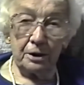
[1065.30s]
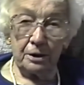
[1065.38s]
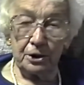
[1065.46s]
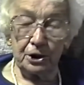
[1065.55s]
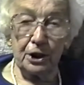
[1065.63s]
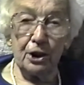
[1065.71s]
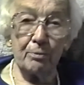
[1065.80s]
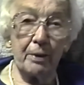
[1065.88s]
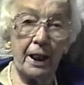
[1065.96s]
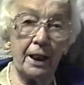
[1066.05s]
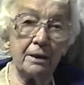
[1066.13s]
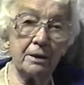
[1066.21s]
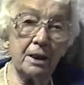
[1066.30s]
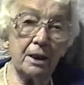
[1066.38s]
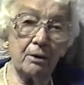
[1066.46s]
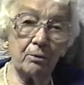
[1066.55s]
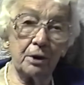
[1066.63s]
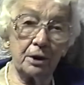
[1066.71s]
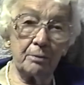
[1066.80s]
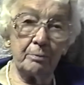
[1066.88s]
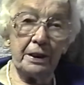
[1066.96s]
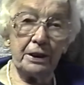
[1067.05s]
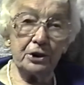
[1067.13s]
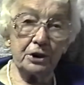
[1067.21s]
syrup out with a
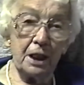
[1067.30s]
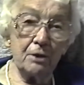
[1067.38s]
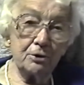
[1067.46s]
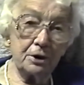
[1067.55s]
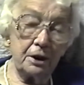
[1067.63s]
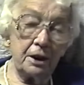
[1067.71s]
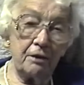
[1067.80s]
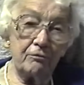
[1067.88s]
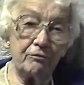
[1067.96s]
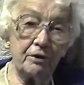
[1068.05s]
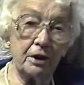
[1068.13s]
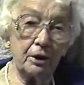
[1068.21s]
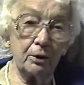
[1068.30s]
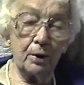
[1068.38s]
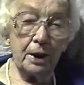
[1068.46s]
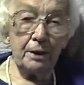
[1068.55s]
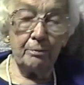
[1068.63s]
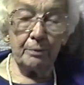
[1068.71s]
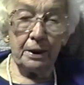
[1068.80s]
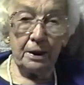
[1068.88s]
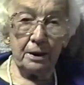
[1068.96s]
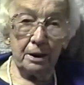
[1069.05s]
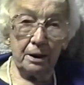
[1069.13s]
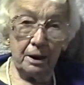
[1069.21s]
big saucer and fill a great
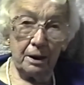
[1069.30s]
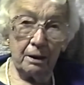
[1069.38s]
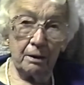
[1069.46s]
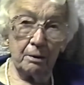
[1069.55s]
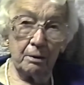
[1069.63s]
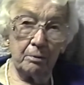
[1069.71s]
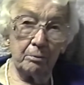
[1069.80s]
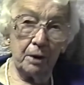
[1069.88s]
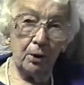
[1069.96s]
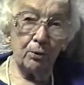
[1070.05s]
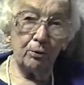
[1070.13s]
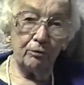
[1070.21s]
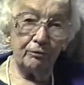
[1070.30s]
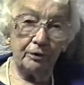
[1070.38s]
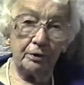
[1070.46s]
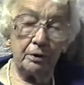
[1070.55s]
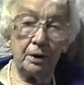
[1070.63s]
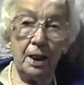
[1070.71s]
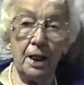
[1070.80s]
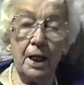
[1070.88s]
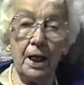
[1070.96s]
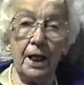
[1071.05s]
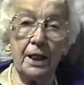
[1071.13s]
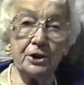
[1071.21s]
big bowl full,
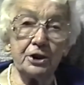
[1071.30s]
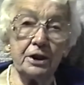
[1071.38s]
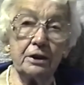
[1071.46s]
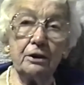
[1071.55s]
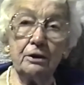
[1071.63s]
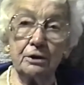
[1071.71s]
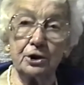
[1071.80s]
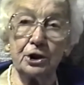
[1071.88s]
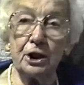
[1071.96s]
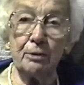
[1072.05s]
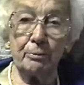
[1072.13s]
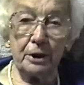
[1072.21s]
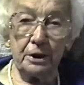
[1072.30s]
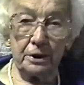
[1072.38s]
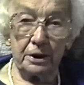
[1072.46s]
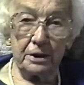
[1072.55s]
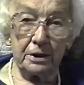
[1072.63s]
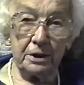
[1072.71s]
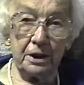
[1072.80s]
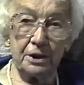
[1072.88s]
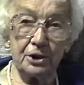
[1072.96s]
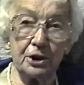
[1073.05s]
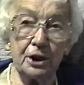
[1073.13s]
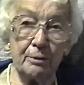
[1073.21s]
and she'd cook syrup cookies and
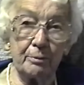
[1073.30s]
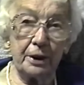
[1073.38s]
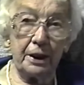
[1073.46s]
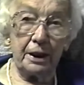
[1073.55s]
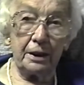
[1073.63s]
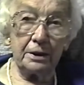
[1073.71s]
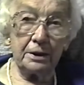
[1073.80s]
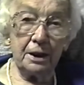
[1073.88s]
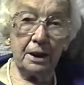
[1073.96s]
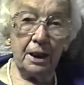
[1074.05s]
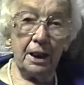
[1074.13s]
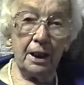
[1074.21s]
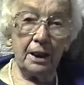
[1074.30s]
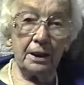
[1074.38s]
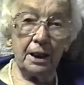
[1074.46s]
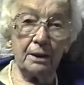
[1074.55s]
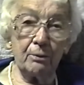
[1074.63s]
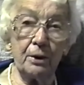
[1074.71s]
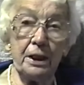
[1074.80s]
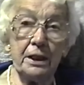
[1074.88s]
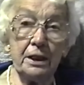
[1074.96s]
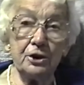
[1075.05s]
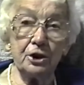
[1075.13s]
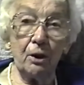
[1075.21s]
syrup cakes. And we
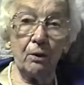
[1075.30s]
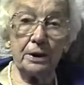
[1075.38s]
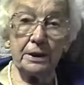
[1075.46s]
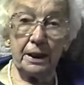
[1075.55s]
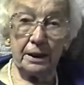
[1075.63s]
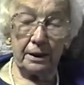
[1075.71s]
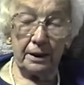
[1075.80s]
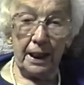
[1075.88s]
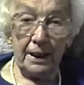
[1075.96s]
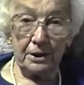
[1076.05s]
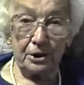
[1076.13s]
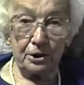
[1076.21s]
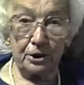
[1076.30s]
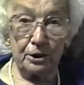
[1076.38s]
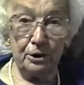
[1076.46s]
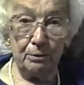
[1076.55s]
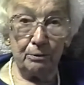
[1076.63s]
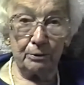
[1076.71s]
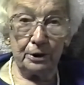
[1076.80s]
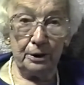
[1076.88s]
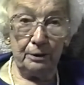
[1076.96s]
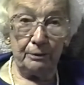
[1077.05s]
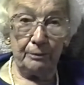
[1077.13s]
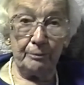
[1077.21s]
enjoyed taking that to school
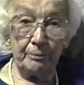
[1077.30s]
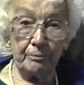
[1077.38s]
too.